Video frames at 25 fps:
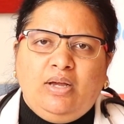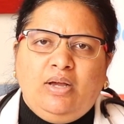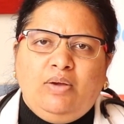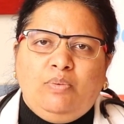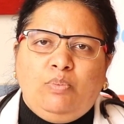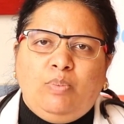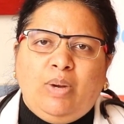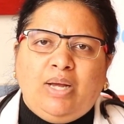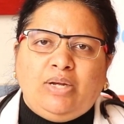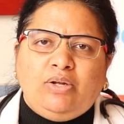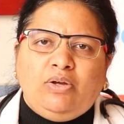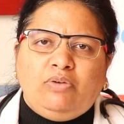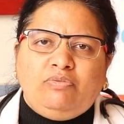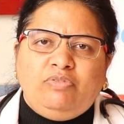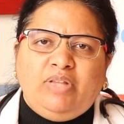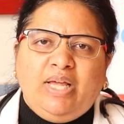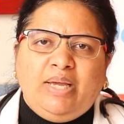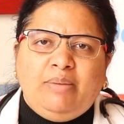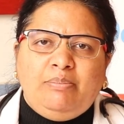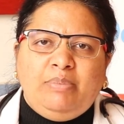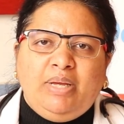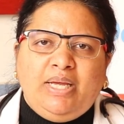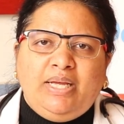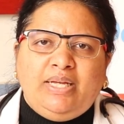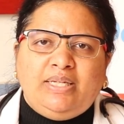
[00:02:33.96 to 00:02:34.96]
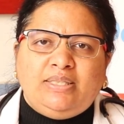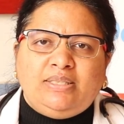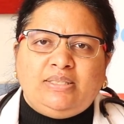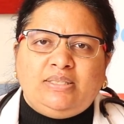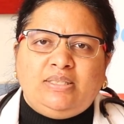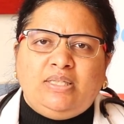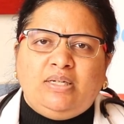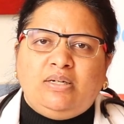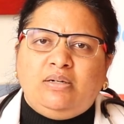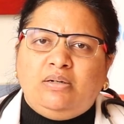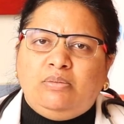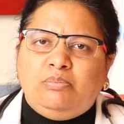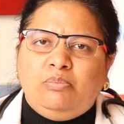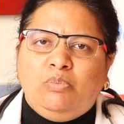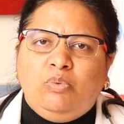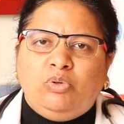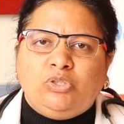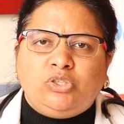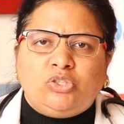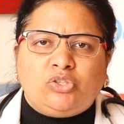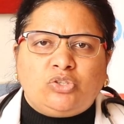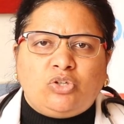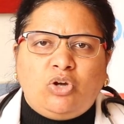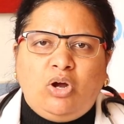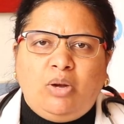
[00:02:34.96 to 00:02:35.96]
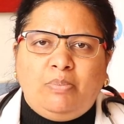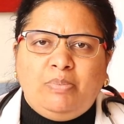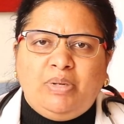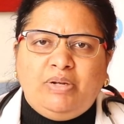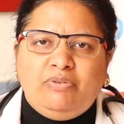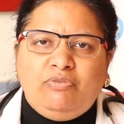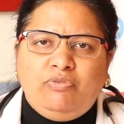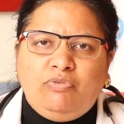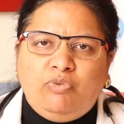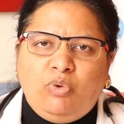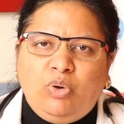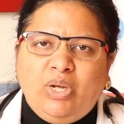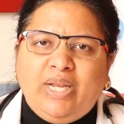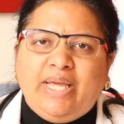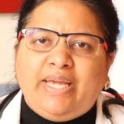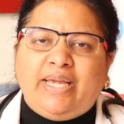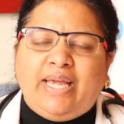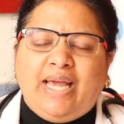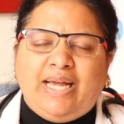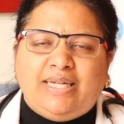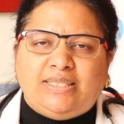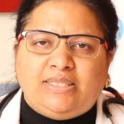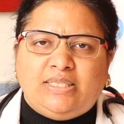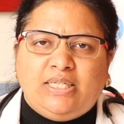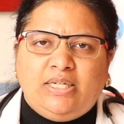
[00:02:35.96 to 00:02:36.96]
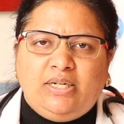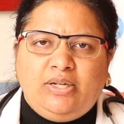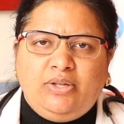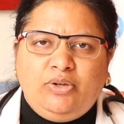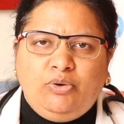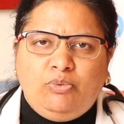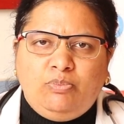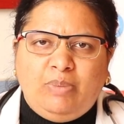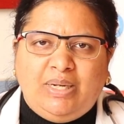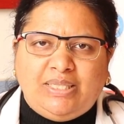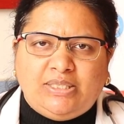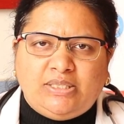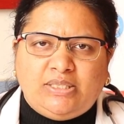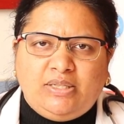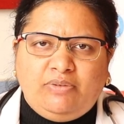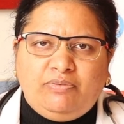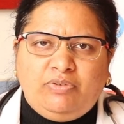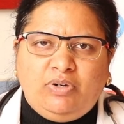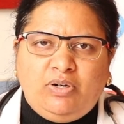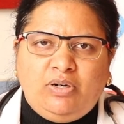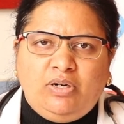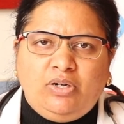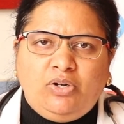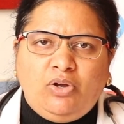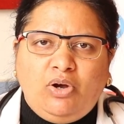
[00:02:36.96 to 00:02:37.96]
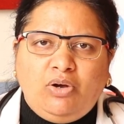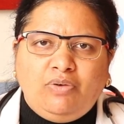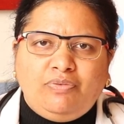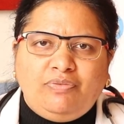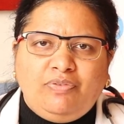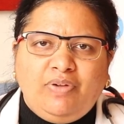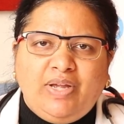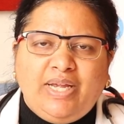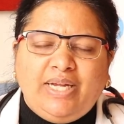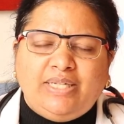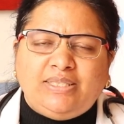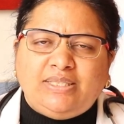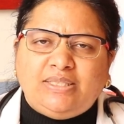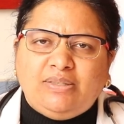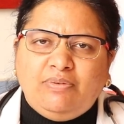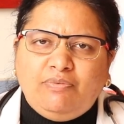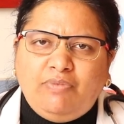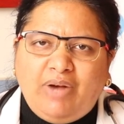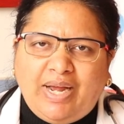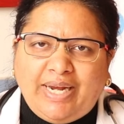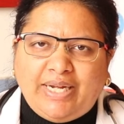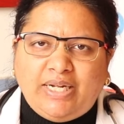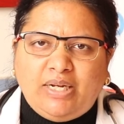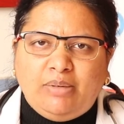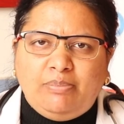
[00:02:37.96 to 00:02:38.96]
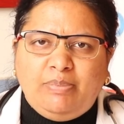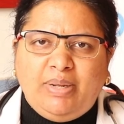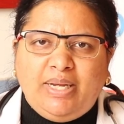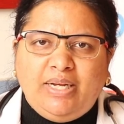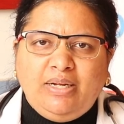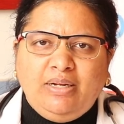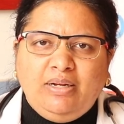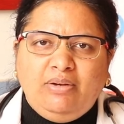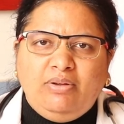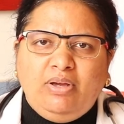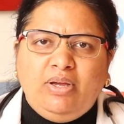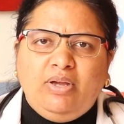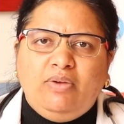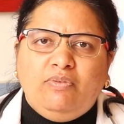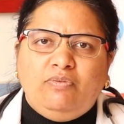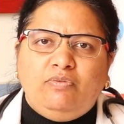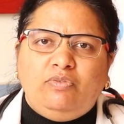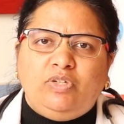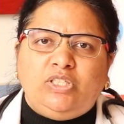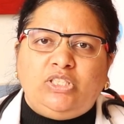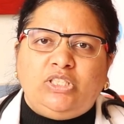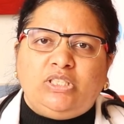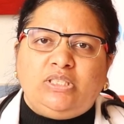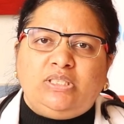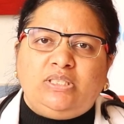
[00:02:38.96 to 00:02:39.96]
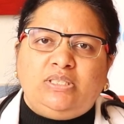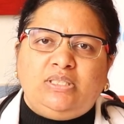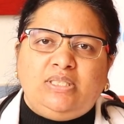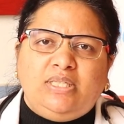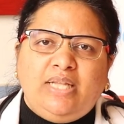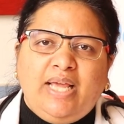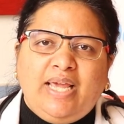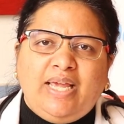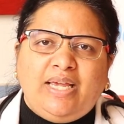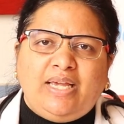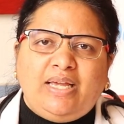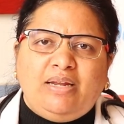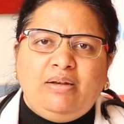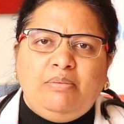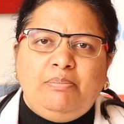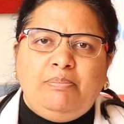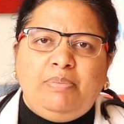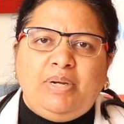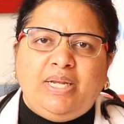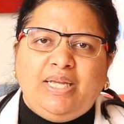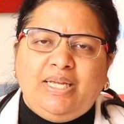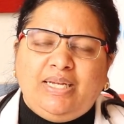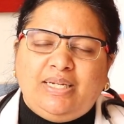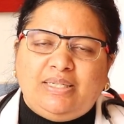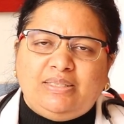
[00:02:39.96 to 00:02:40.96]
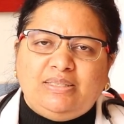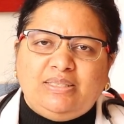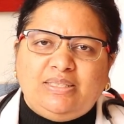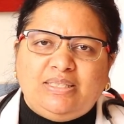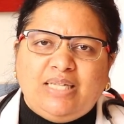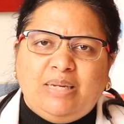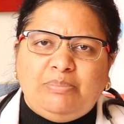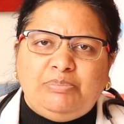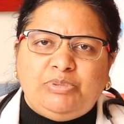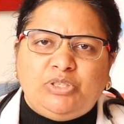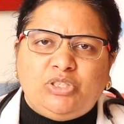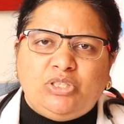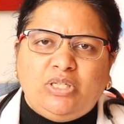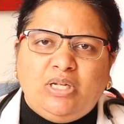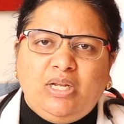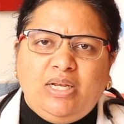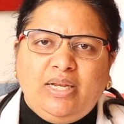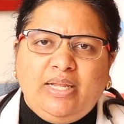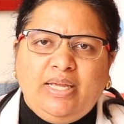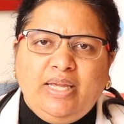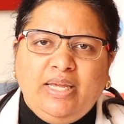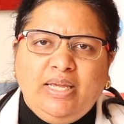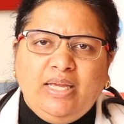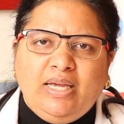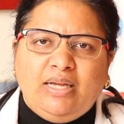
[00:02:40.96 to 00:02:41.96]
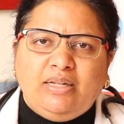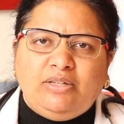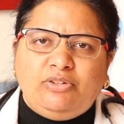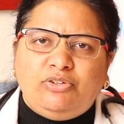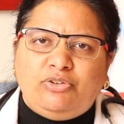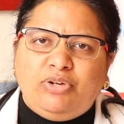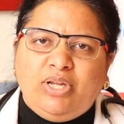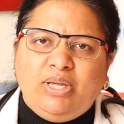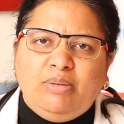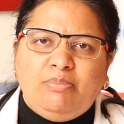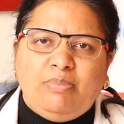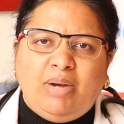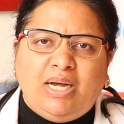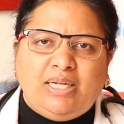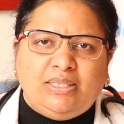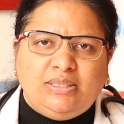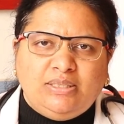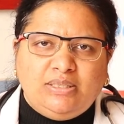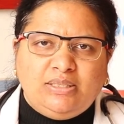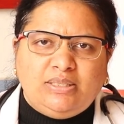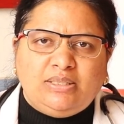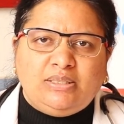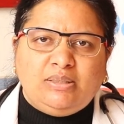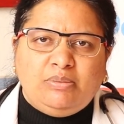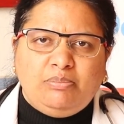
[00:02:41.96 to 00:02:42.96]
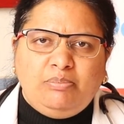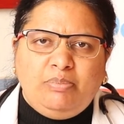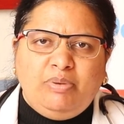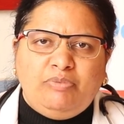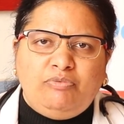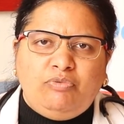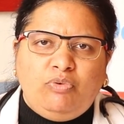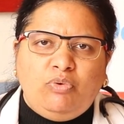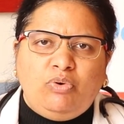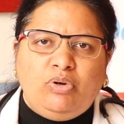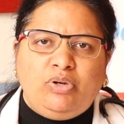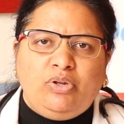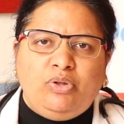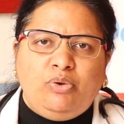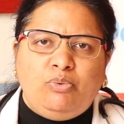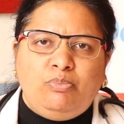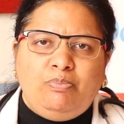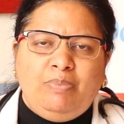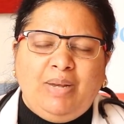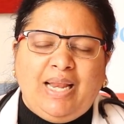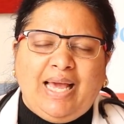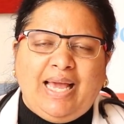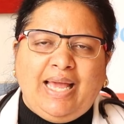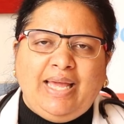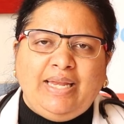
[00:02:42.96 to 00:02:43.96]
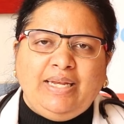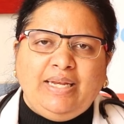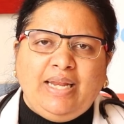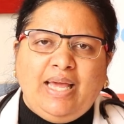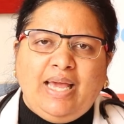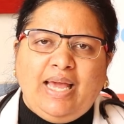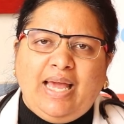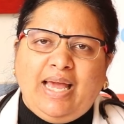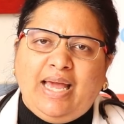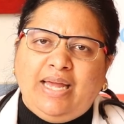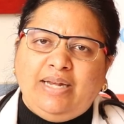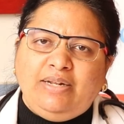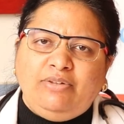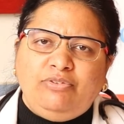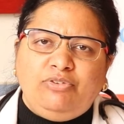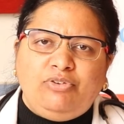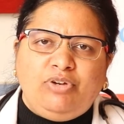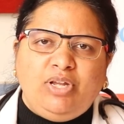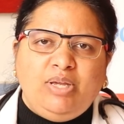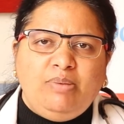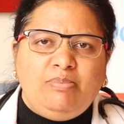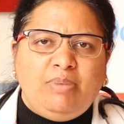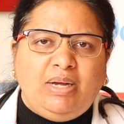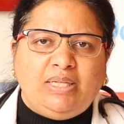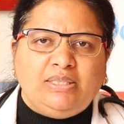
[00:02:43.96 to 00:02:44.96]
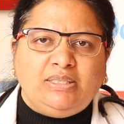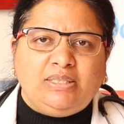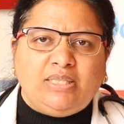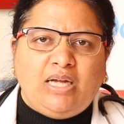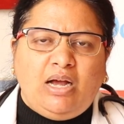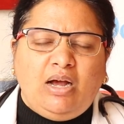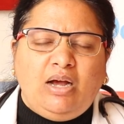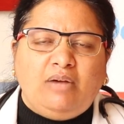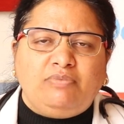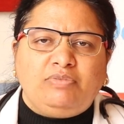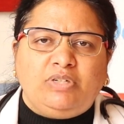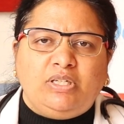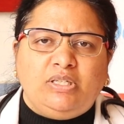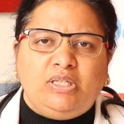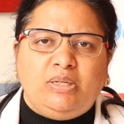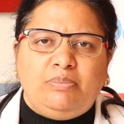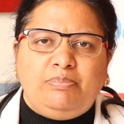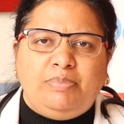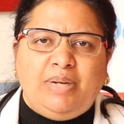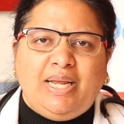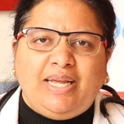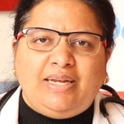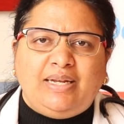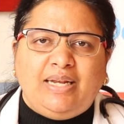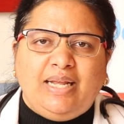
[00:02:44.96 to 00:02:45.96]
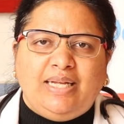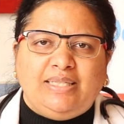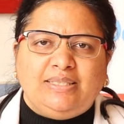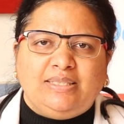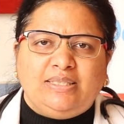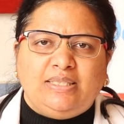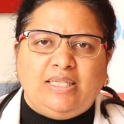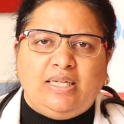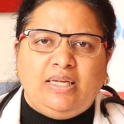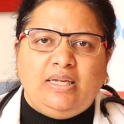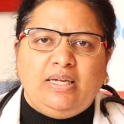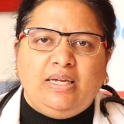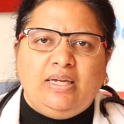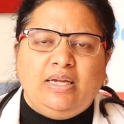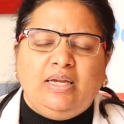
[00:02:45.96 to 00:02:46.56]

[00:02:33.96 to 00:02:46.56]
One of them is the most common folic acid you must have heard of. It's a vitamin which is taken preconceptionally 3 months before you plan and 3 months after the pregnancy.